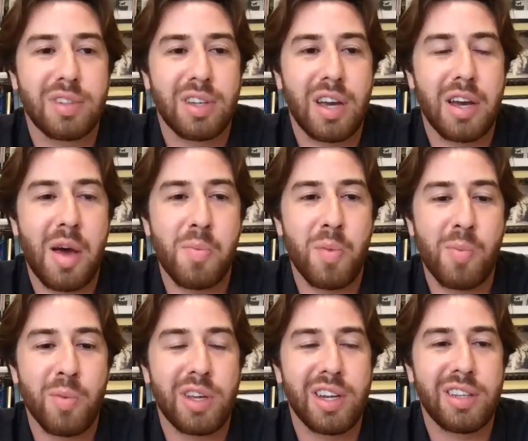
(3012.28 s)
I'm
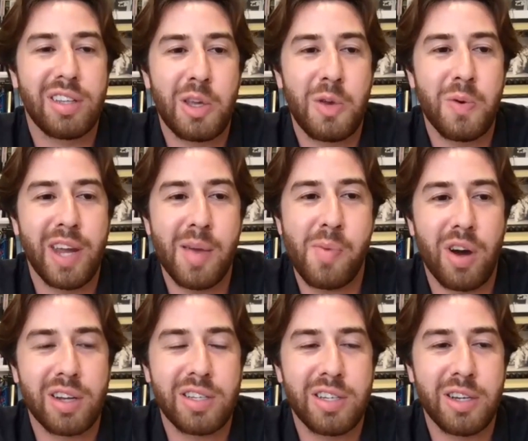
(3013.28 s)
looking at the Q&A
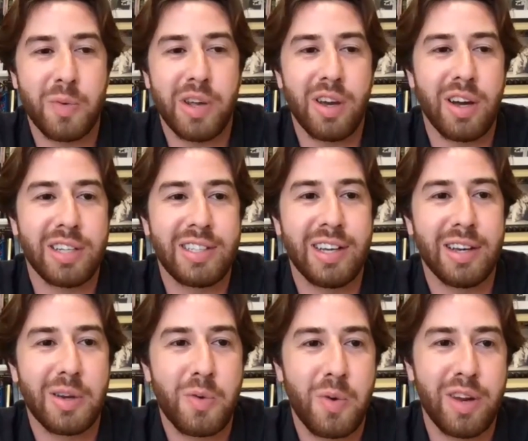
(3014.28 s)
box here. We got
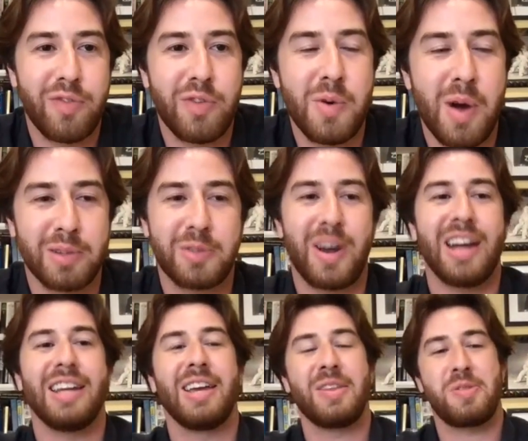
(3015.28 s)
quite a few. I'll try
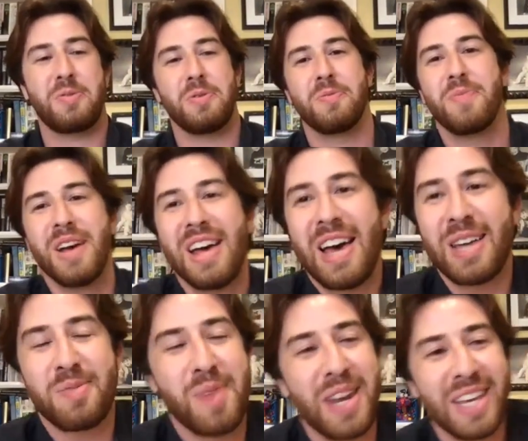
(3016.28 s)
to get through them,
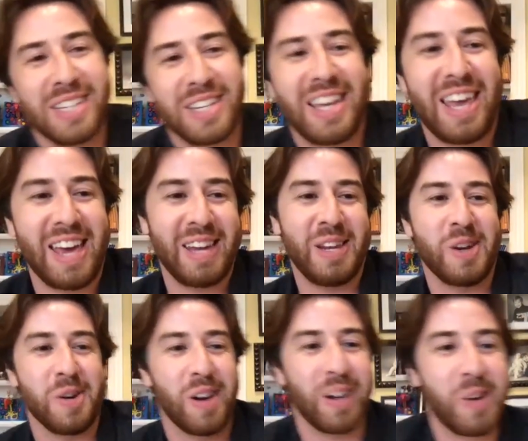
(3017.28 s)
as many as I can
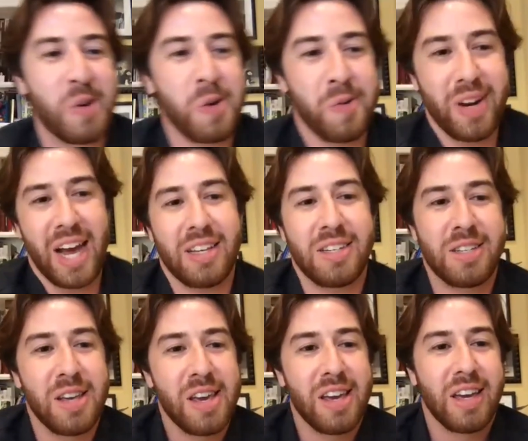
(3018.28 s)
here. Corinne asked,
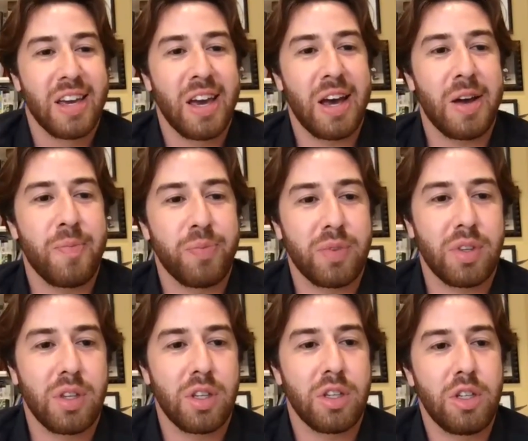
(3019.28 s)

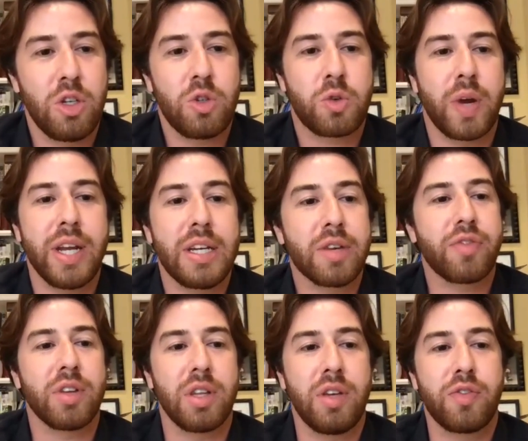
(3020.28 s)
do you train
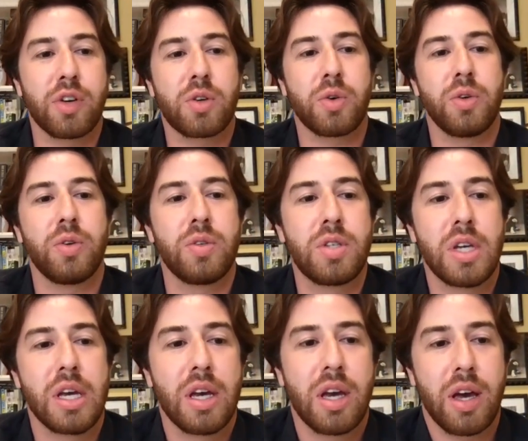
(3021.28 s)
differently for crews
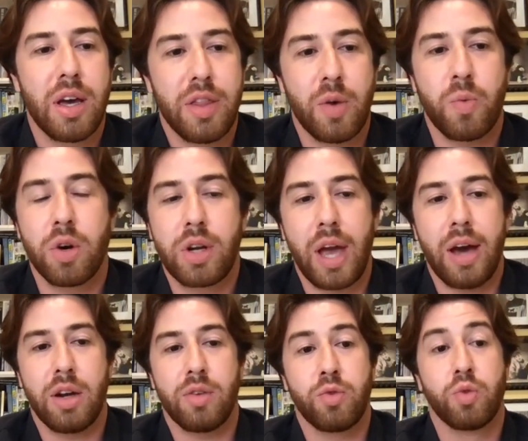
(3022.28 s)
that work
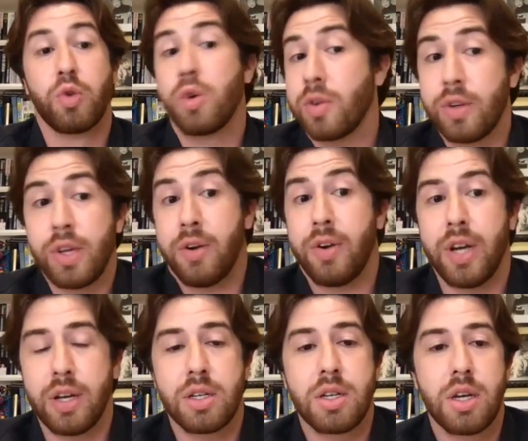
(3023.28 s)
out of rural
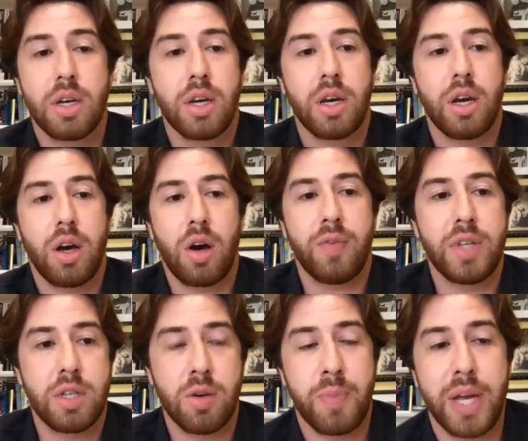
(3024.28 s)
areas?
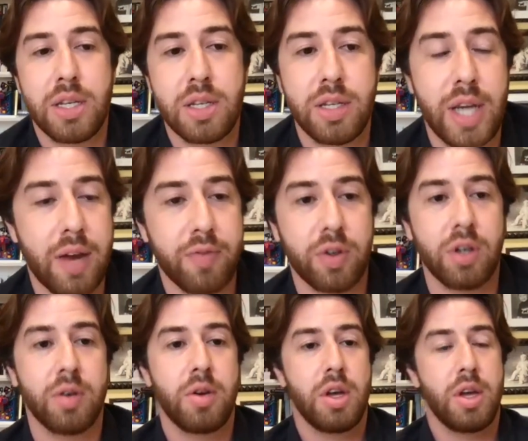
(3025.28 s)
Obviously, you're based in Denver.